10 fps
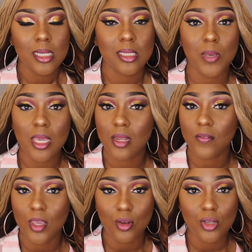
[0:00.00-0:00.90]
Speaking of
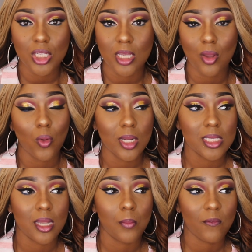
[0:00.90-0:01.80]
energy and going
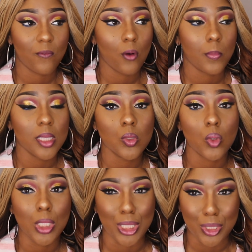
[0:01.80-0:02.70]
into number four,
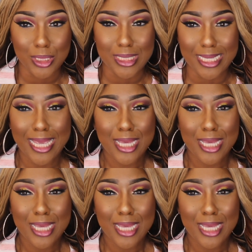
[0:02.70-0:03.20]
mental clarity.